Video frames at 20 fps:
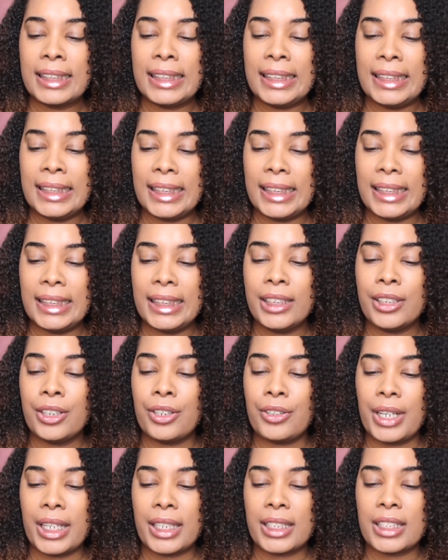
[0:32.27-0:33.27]
Clearly
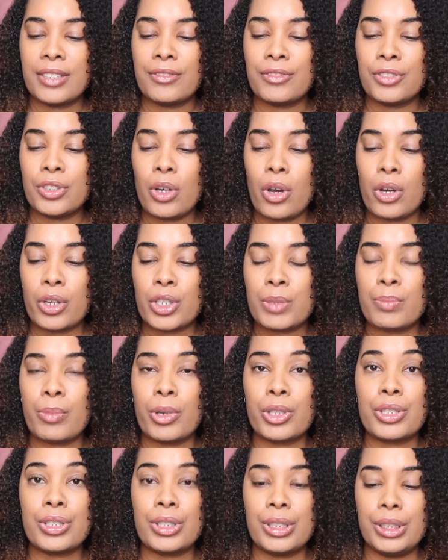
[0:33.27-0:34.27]
Corrective Dark
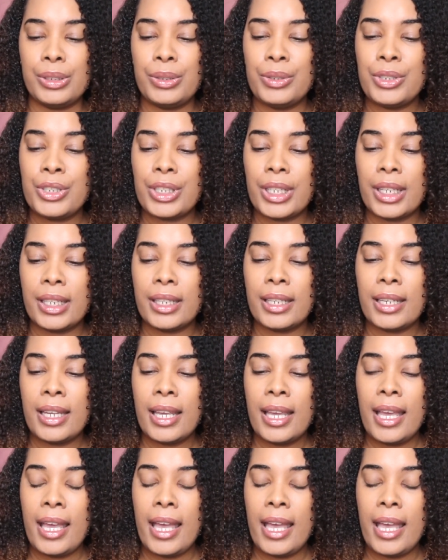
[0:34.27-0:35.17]
Spot Solution,